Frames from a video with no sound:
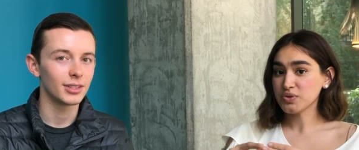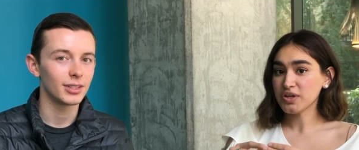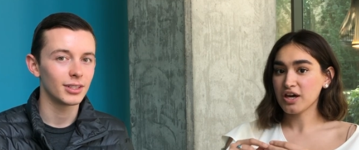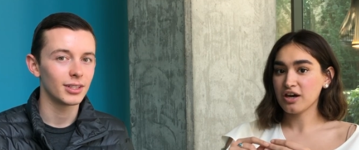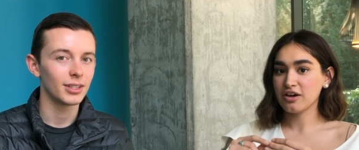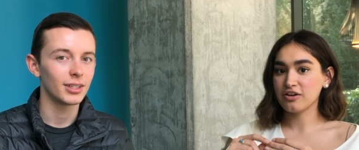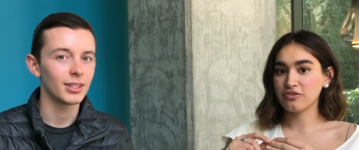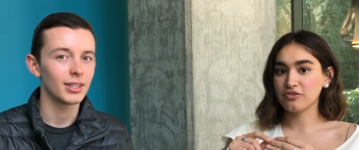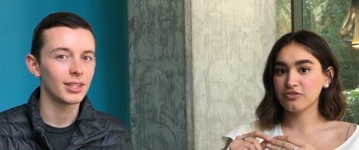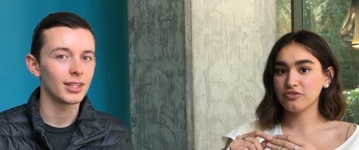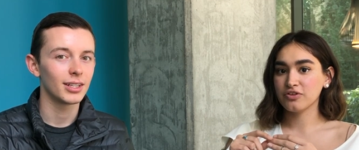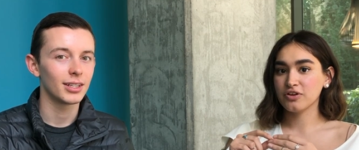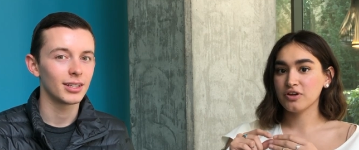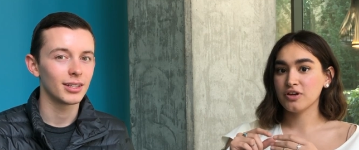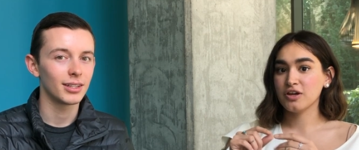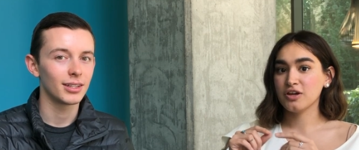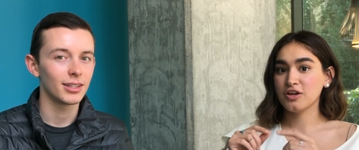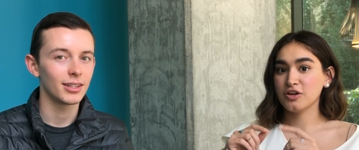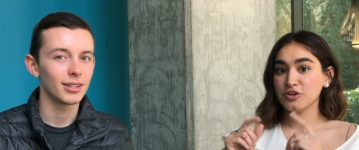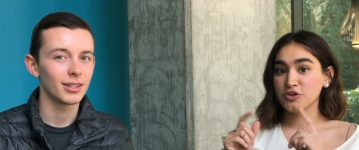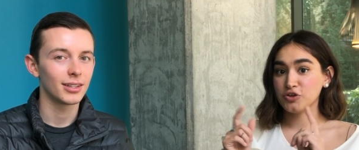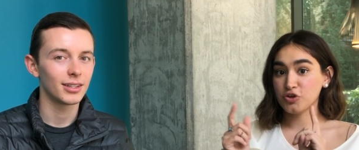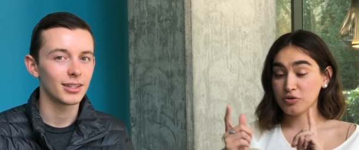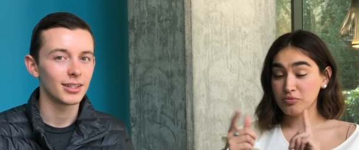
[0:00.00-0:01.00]
Speaker 1: we have
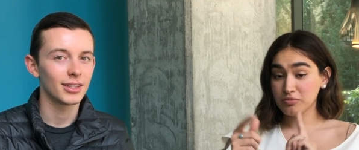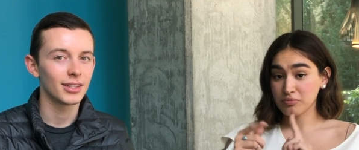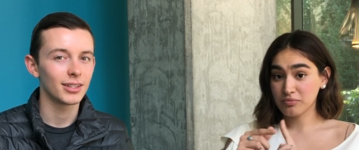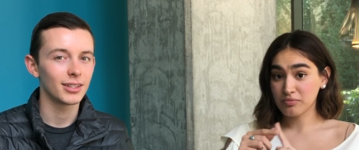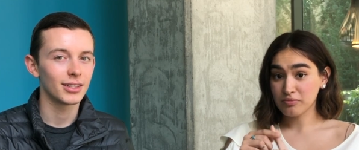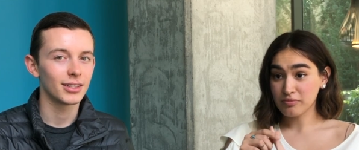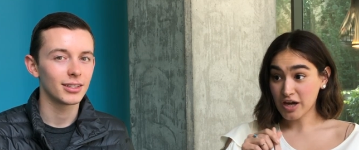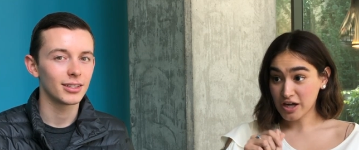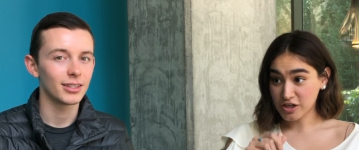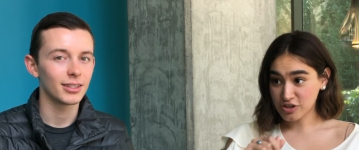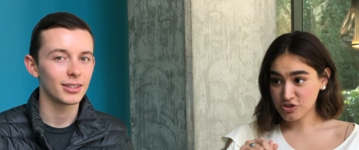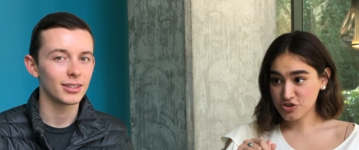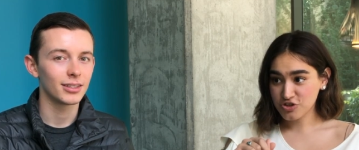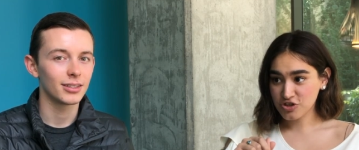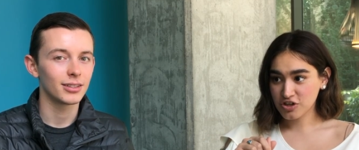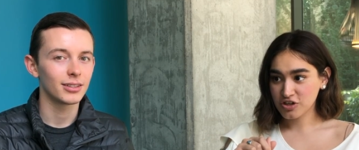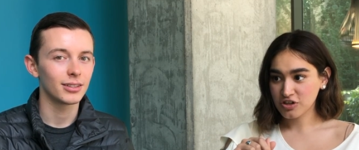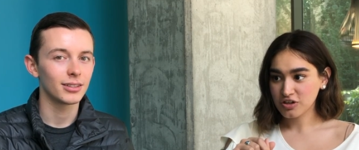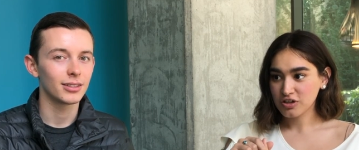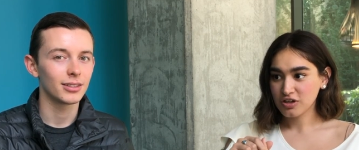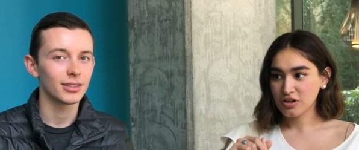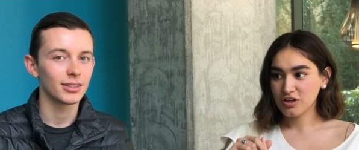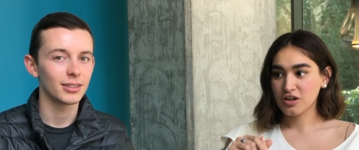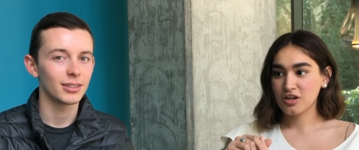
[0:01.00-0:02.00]
your
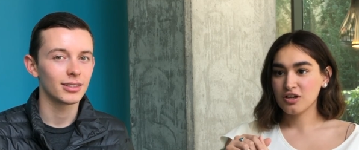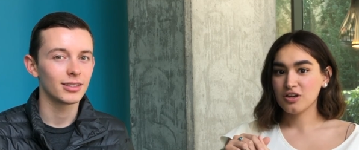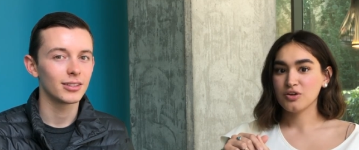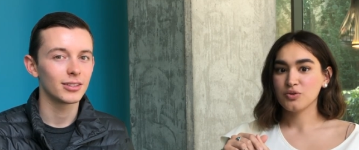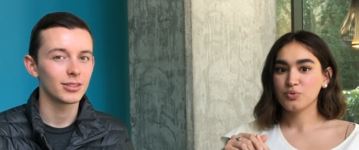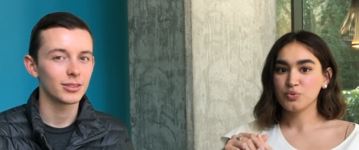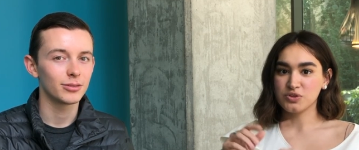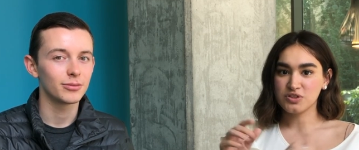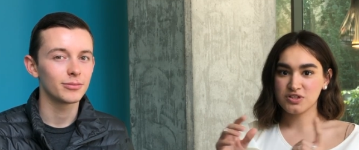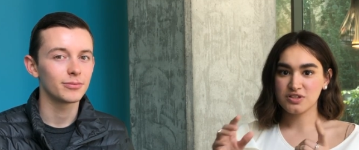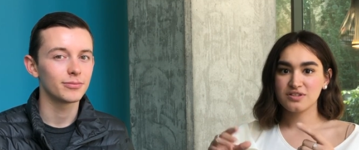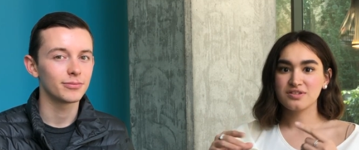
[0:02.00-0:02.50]
manager, which